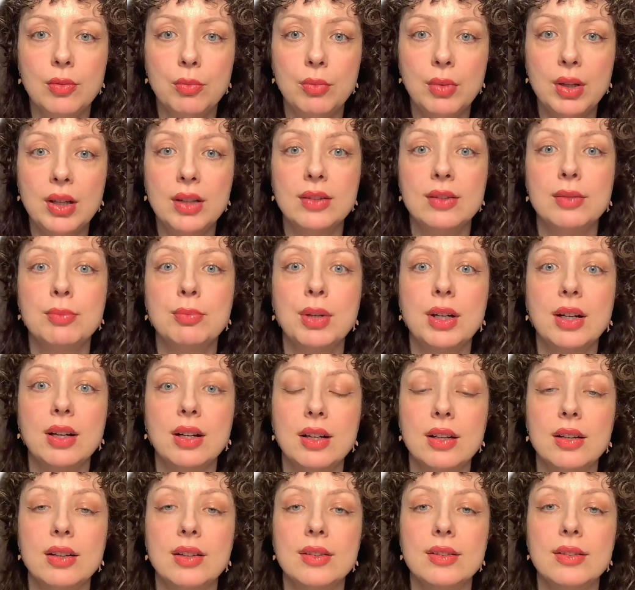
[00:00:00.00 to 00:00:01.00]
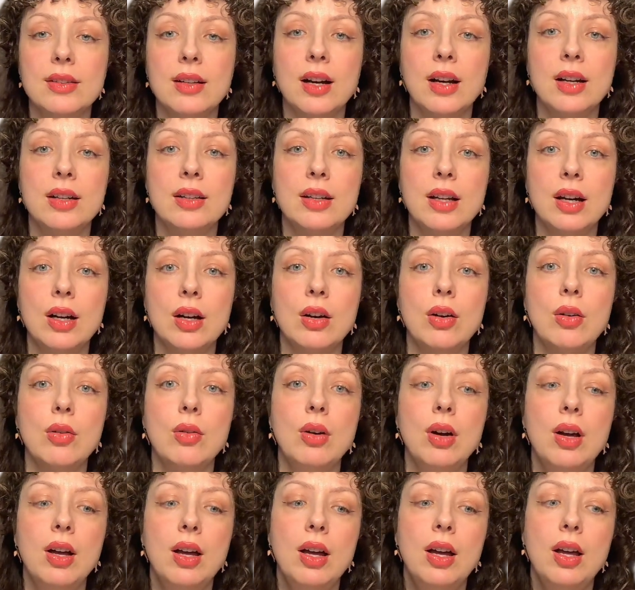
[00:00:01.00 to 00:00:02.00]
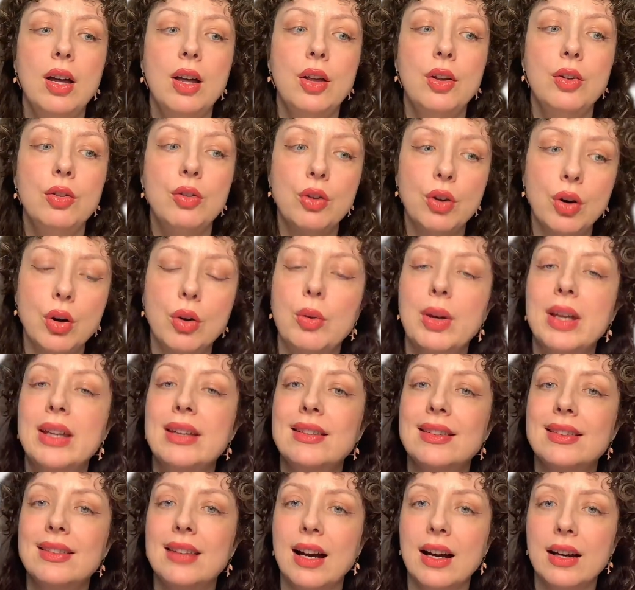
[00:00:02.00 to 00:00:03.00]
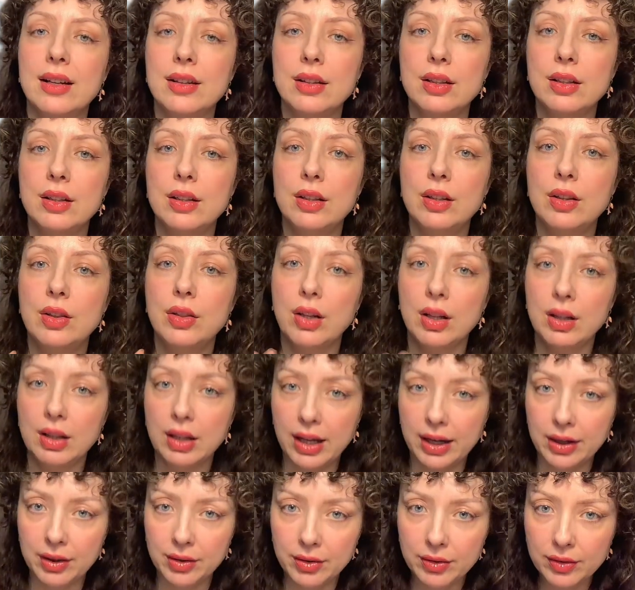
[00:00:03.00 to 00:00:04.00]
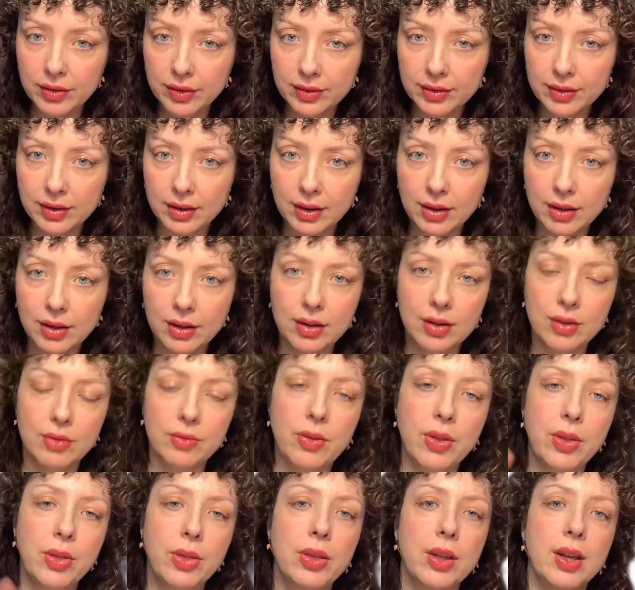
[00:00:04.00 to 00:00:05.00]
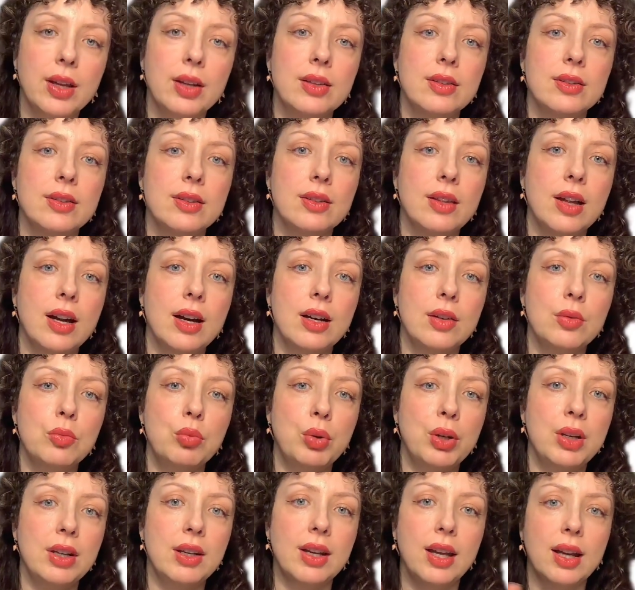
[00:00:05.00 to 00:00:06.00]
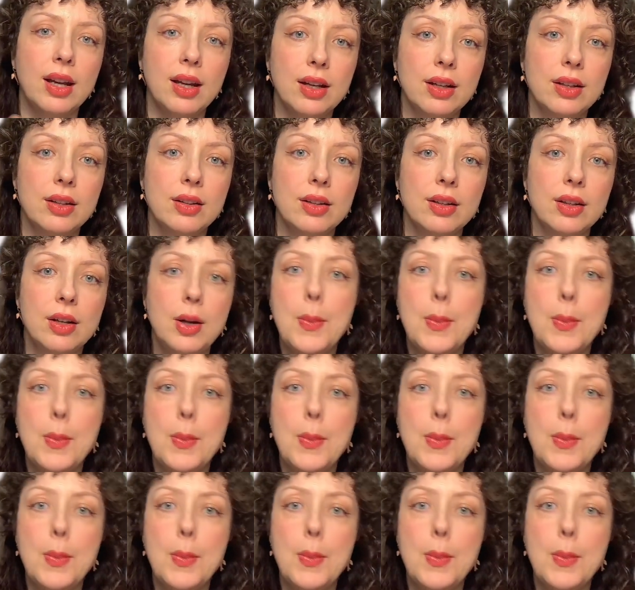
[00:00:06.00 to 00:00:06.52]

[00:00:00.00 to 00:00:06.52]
is because I now know exactly the layers of the things that we can